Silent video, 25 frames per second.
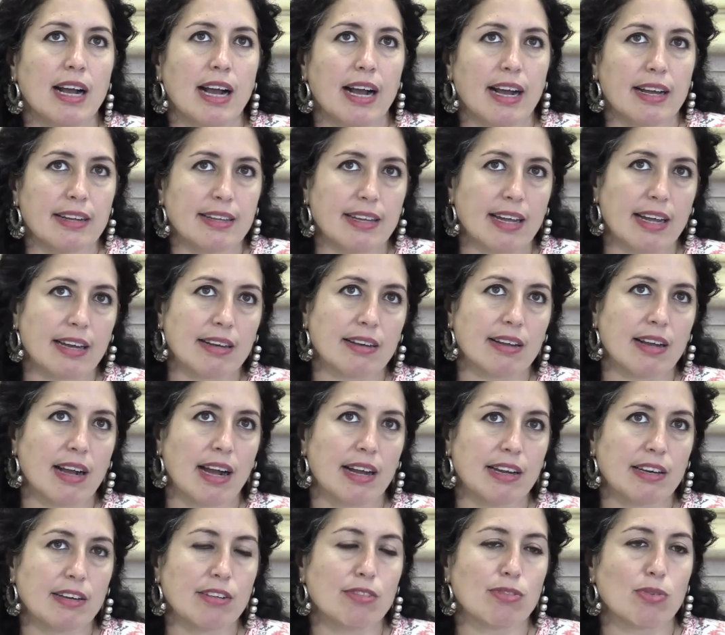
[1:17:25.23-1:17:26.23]
and that
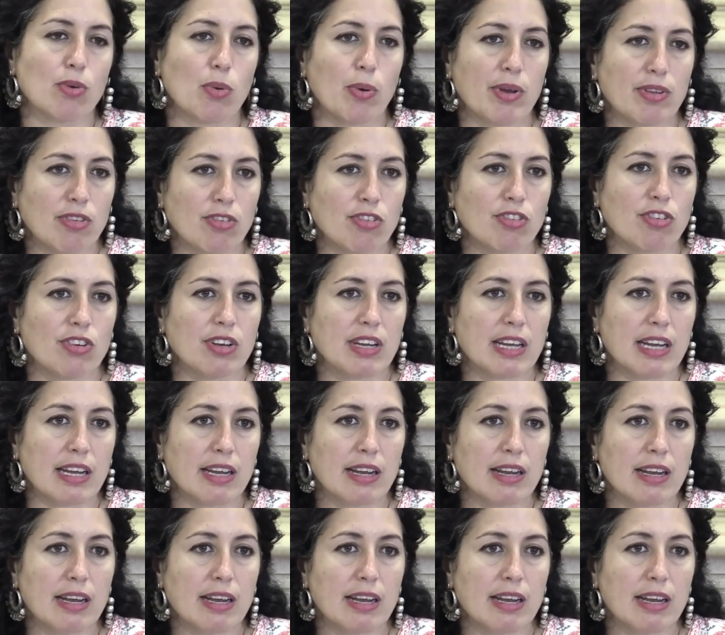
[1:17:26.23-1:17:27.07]
kind of questioning.